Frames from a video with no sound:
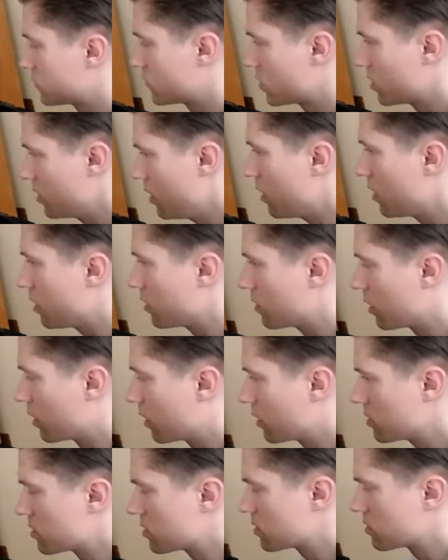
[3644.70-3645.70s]

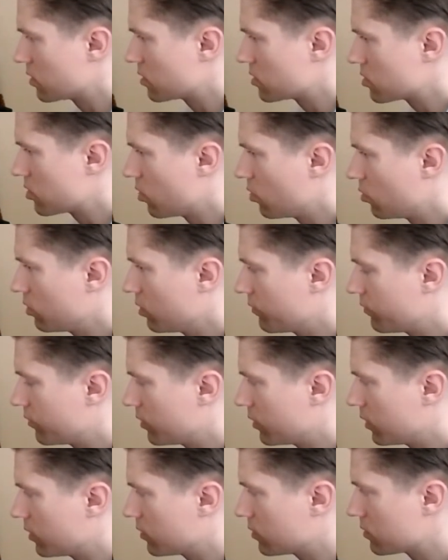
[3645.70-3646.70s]
Yeah, it's Estonia,
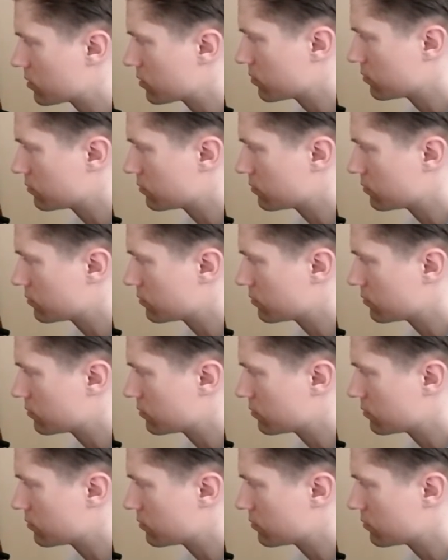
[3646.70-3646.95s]
Finland.